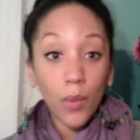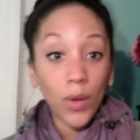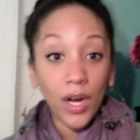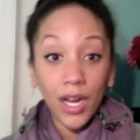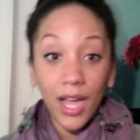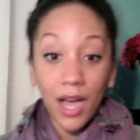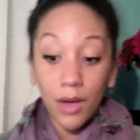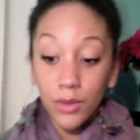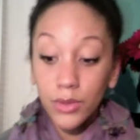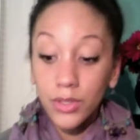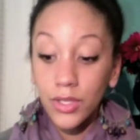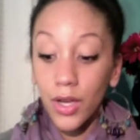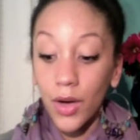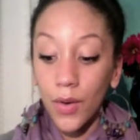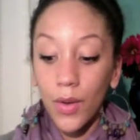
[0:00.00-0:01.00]
work out,
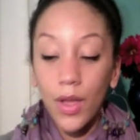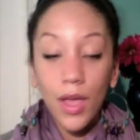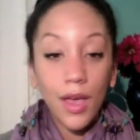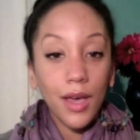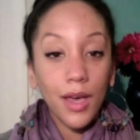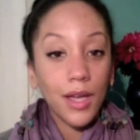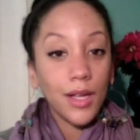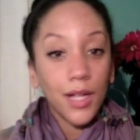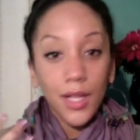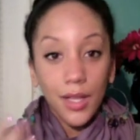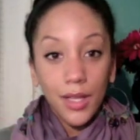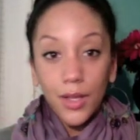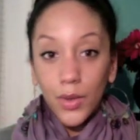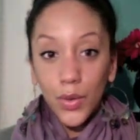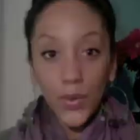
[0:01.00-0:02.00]
so,
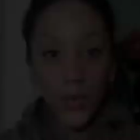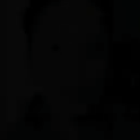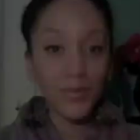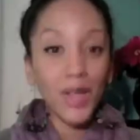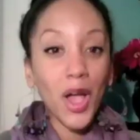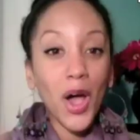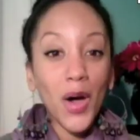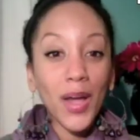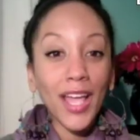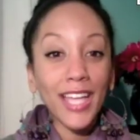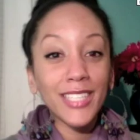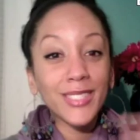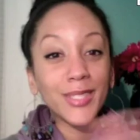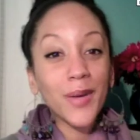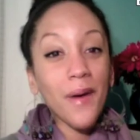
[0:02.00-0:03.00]
whew. Okay,
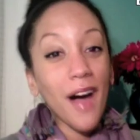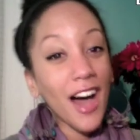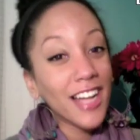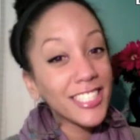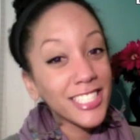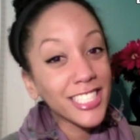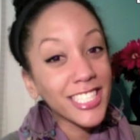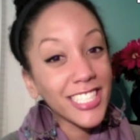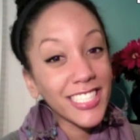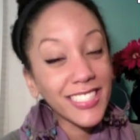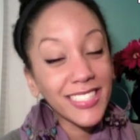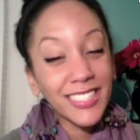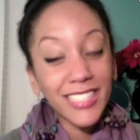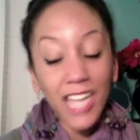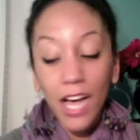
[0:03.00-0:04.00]
so on to the good
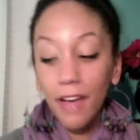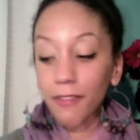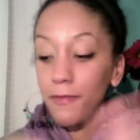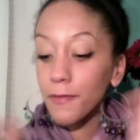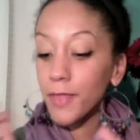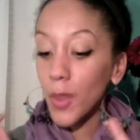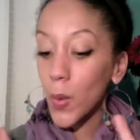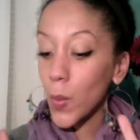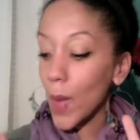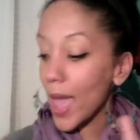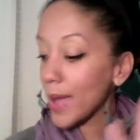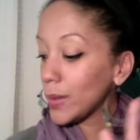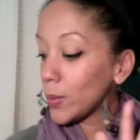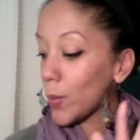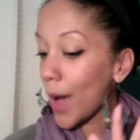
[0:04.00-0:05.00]
stuff, the
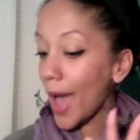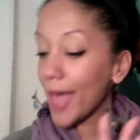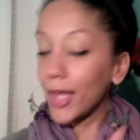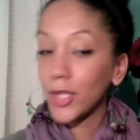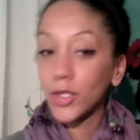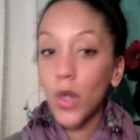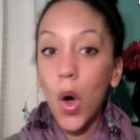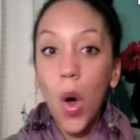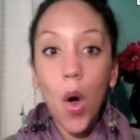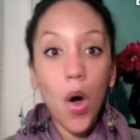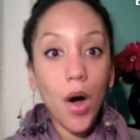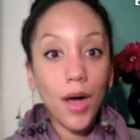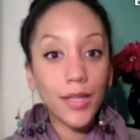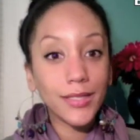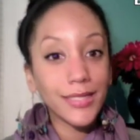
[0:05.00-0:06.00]
Wet n' Wild
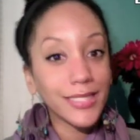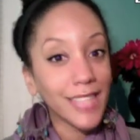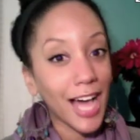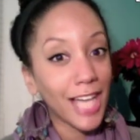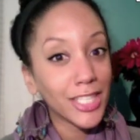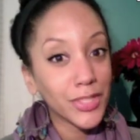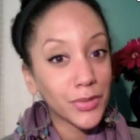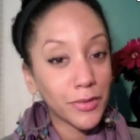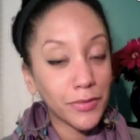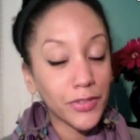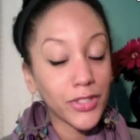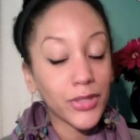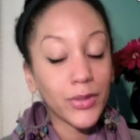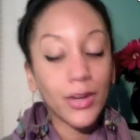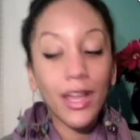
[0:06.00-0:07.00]
haul slash
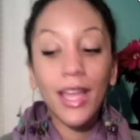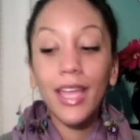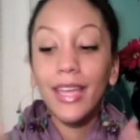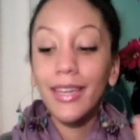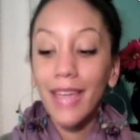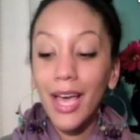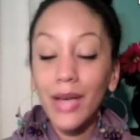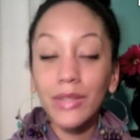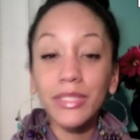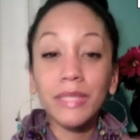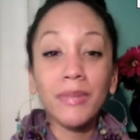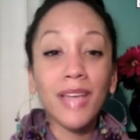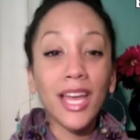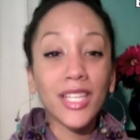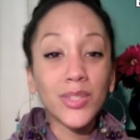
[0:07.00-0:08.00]
review. Now, to
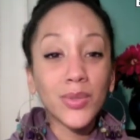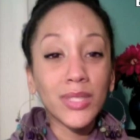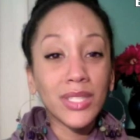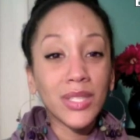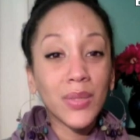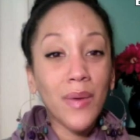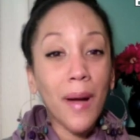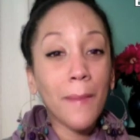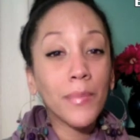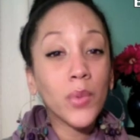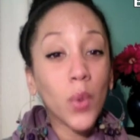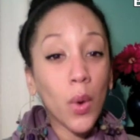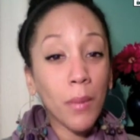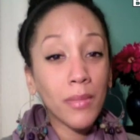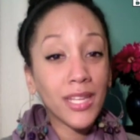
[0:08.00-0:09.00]
be honest with you, I'm
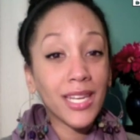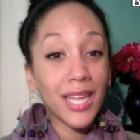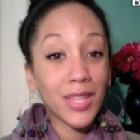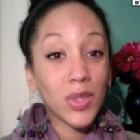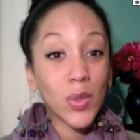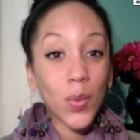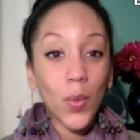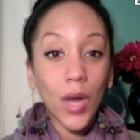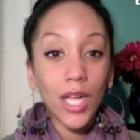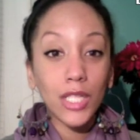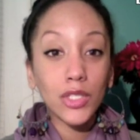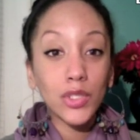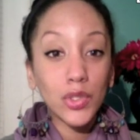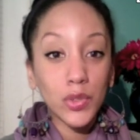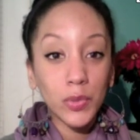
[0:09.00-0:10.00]
normally not the
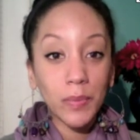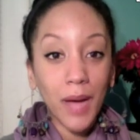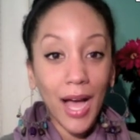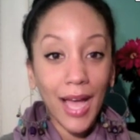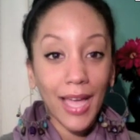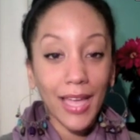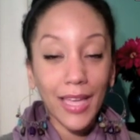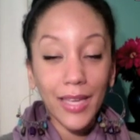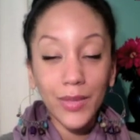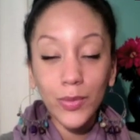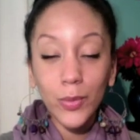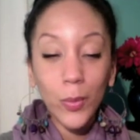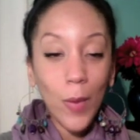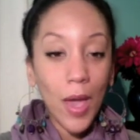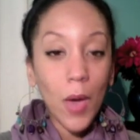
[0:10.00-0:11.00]
one to buy
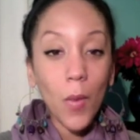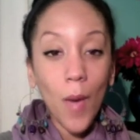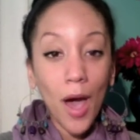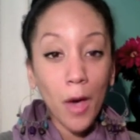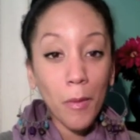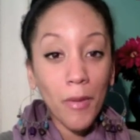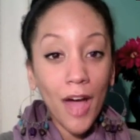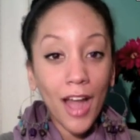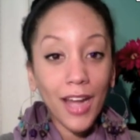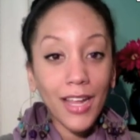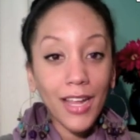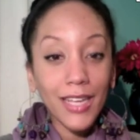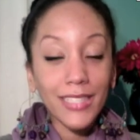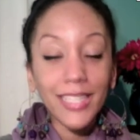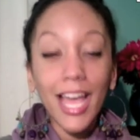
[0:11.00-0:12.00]
Wet n' Wild
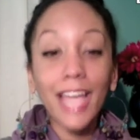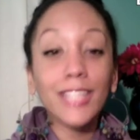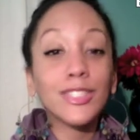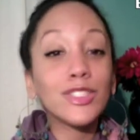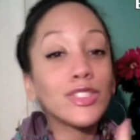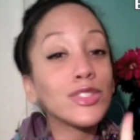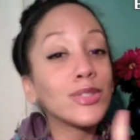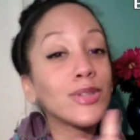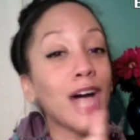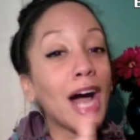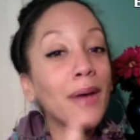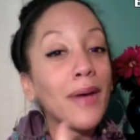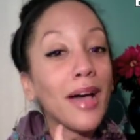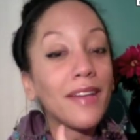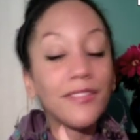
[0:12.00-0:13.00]
products. I do,
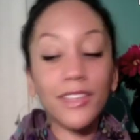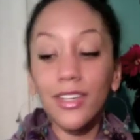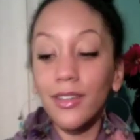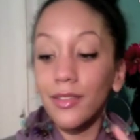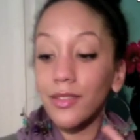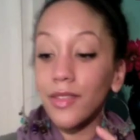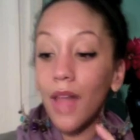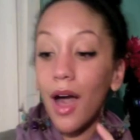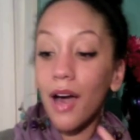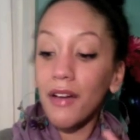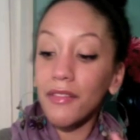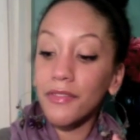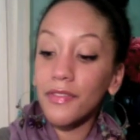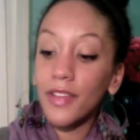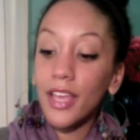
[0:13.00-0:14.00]
however,
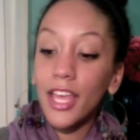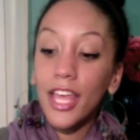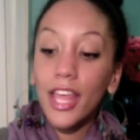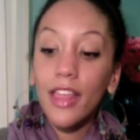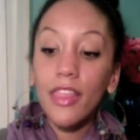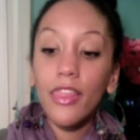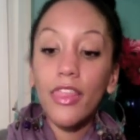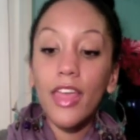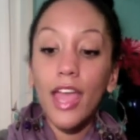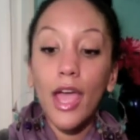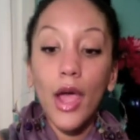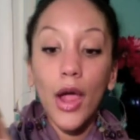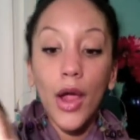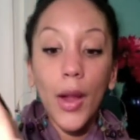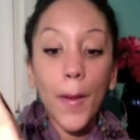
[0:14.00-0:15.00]
love
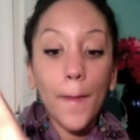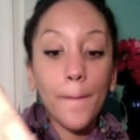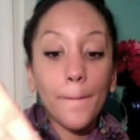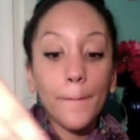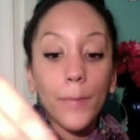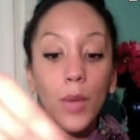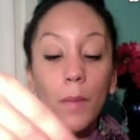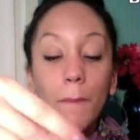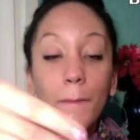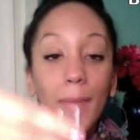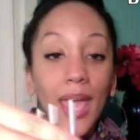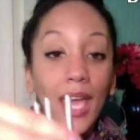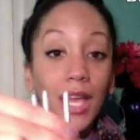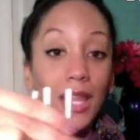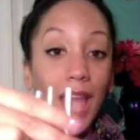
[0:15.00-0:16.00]
their
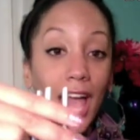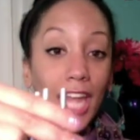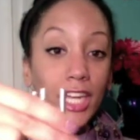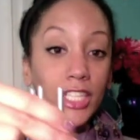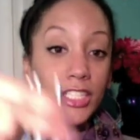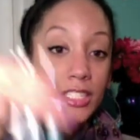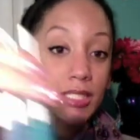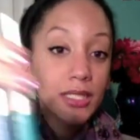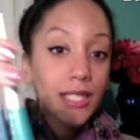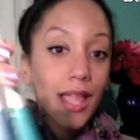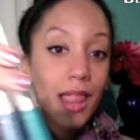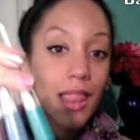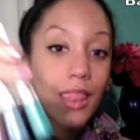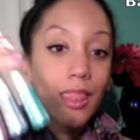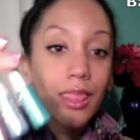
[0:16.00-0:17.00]
mega liners.
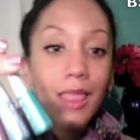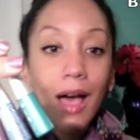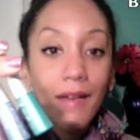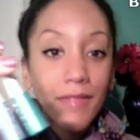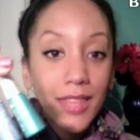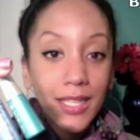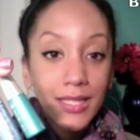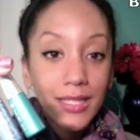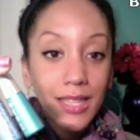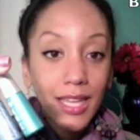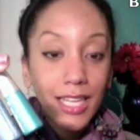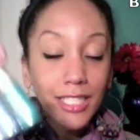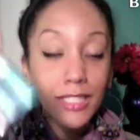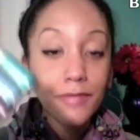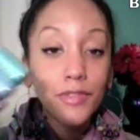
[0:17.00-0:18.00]
Love these
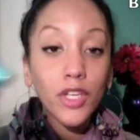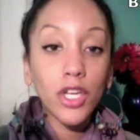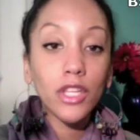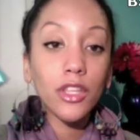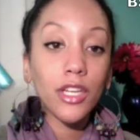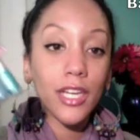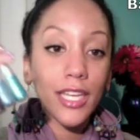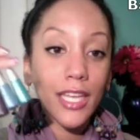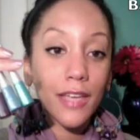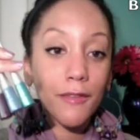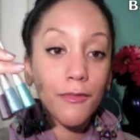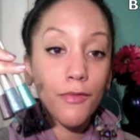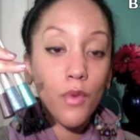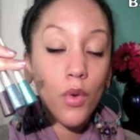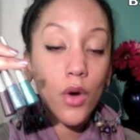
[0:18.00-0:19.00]
things. If you're looking
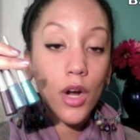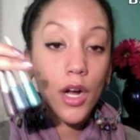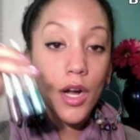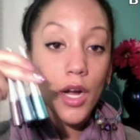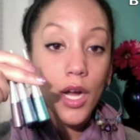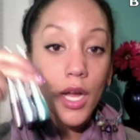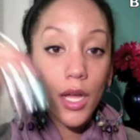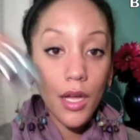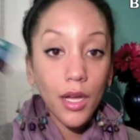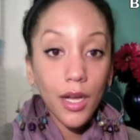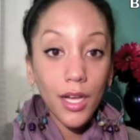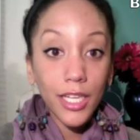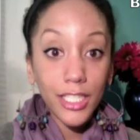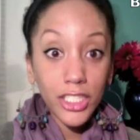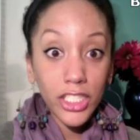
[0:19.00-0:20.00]
for
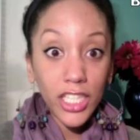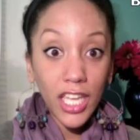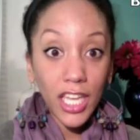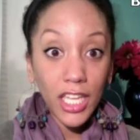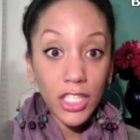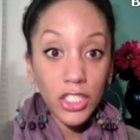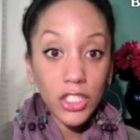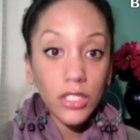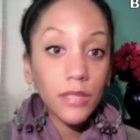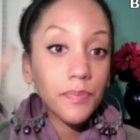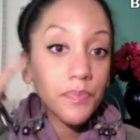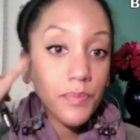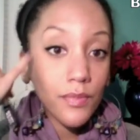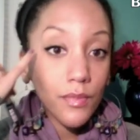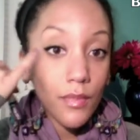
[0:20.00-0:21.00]
a change,
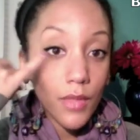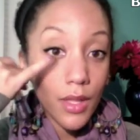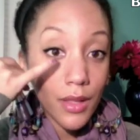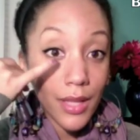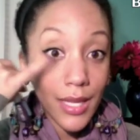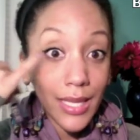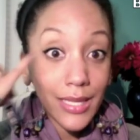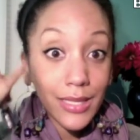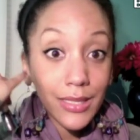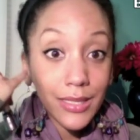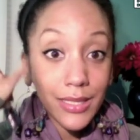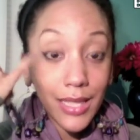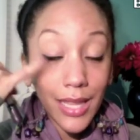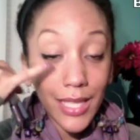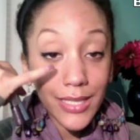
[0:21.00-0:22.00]
like
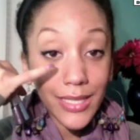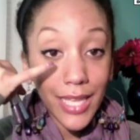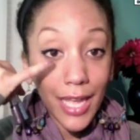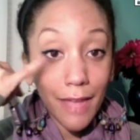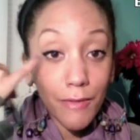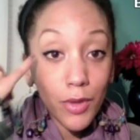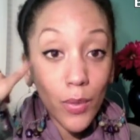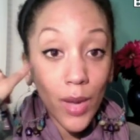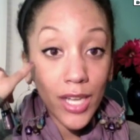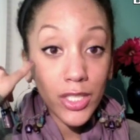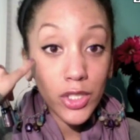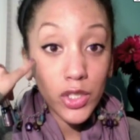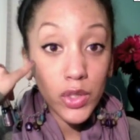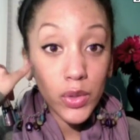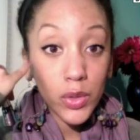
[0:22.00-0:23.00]
let's say if you
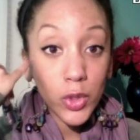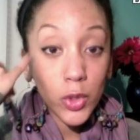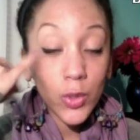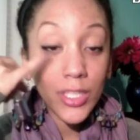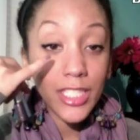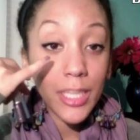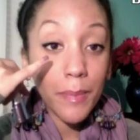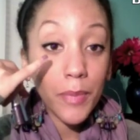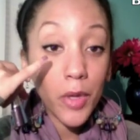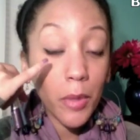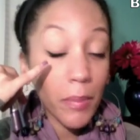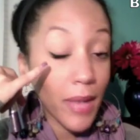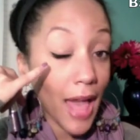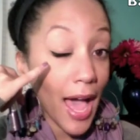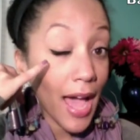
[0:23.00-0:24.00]
wanted to switch up your
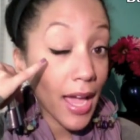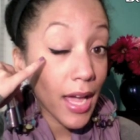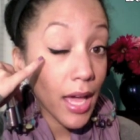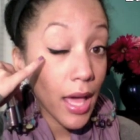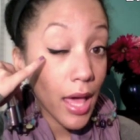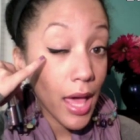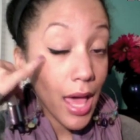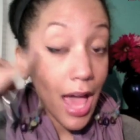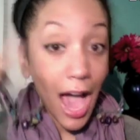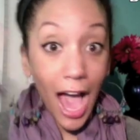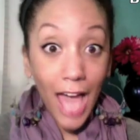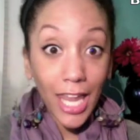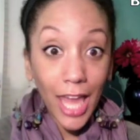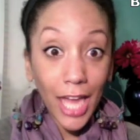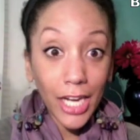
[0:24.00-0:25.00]
black
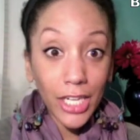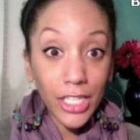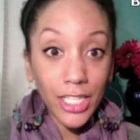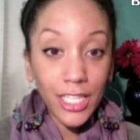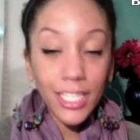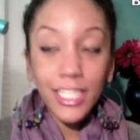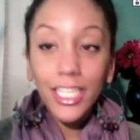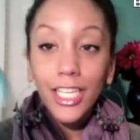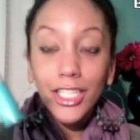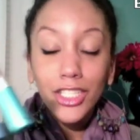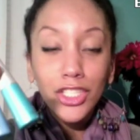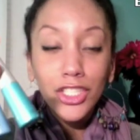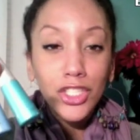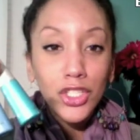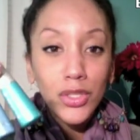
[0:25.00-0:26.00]
eyeliner,
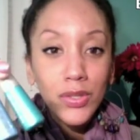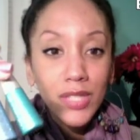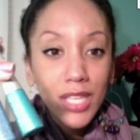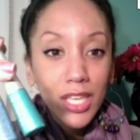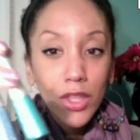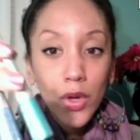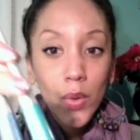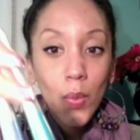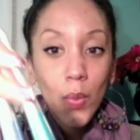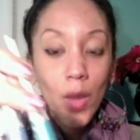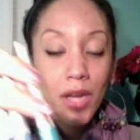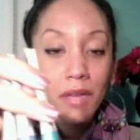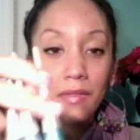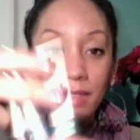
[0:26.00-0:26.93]
just use either one of